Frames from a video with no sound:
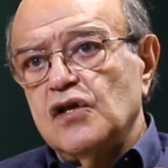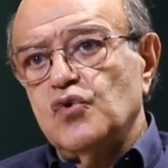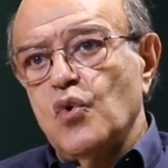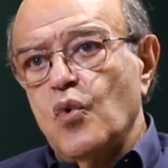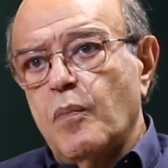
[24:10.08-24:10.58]

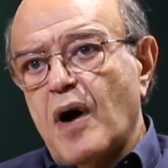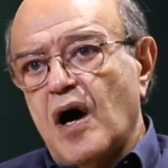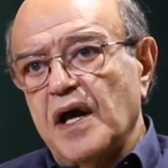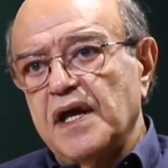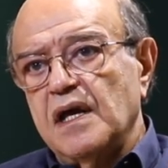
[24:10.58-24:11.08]
to
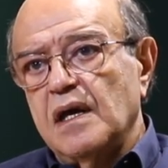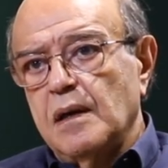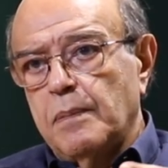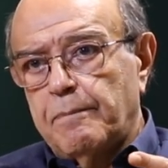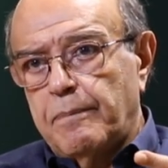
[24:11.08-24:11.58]
buy
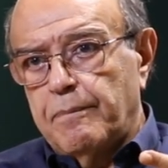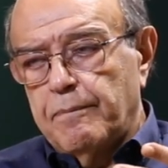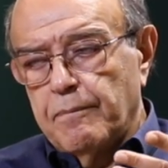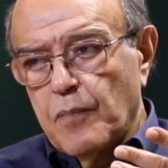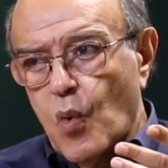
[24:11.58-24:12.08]

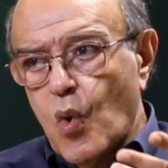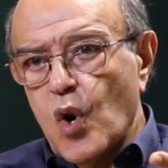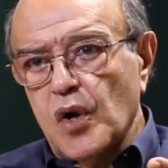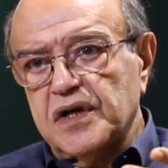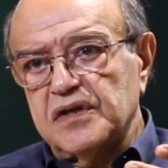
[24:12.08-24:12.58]

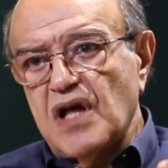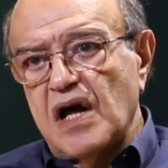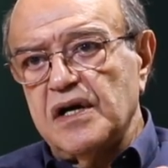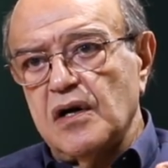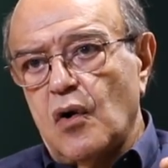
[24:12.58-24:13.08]
work
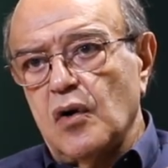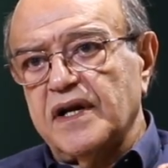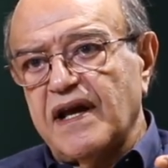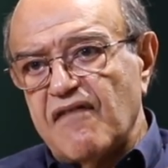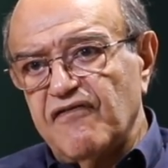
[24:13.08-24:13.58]
done on
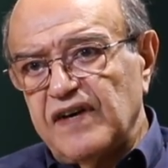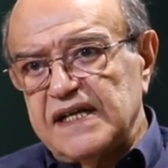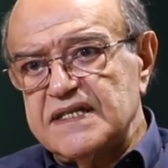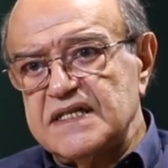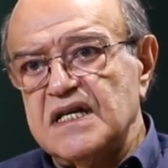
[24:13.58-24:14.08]

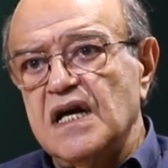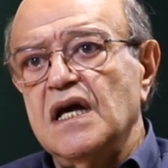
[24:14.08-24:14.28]
canvas